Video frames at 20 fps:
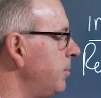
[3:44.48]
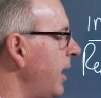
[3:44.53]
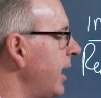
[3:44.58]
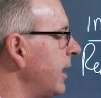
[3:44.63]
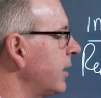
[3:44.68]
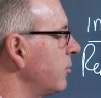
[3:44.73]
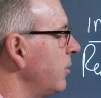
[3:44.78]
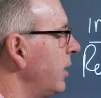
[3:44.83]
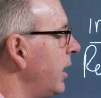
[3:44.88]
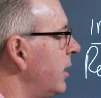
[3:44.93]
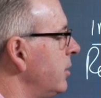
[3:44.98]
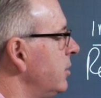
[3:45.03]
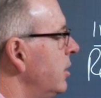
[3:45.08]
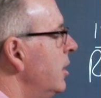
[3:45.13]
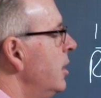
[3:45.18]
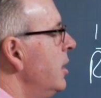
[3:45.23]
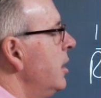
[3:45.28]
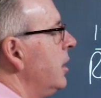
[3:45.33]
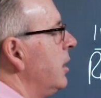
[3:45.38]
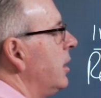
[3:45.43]
background.
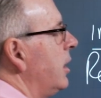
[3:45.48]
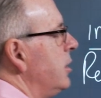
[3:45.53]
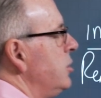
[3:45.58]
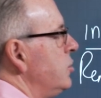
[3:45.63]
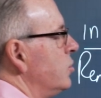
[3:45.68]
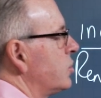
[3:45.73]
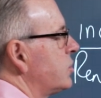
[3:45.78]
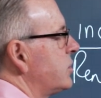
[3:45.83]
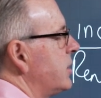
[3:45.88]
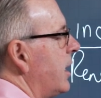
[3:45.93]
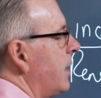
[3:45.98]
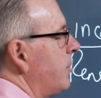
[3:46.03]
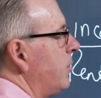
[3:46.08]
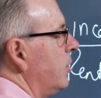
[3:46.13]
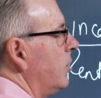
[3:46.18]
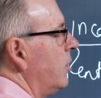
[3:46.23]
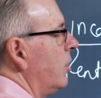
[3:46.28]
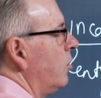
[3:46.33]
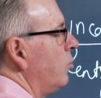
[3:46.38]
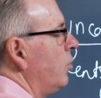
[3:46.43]
You'll set up
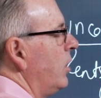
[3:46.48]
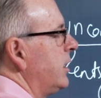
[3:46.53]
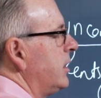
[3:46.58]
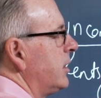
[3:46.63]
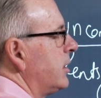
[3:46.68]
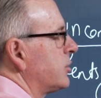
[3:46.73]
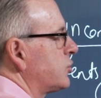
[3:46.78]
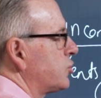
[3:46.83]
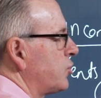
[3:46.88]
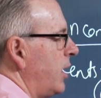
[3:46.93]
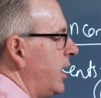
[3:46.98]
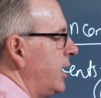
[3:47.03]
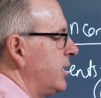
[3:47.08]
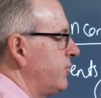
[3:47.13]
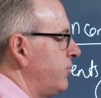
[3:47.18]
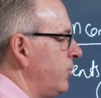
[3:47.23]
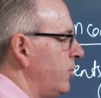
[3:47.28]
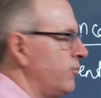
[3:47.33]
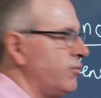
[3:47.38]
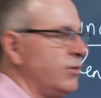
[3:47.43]
a regular
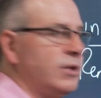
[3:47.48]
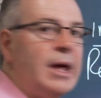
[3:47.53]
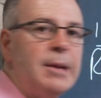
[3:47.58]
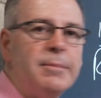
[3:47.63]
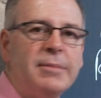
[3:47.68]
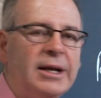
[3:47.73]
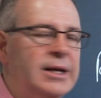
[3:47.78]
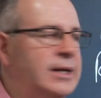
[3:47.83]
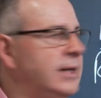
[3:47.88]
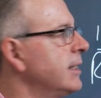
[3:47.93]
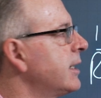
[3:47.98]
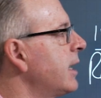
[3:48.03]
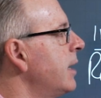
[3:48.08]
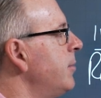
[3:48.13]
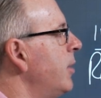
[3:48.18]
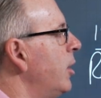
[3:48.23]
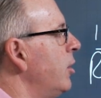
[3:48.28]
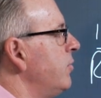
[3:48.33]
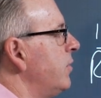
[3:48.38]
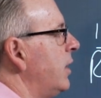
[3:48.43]
transfer for that money to
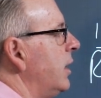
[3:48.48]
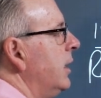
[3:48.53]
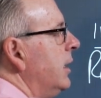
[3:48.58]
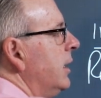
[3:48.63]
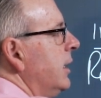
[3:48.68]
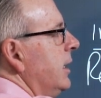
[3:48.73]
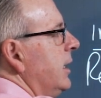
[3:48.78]
come over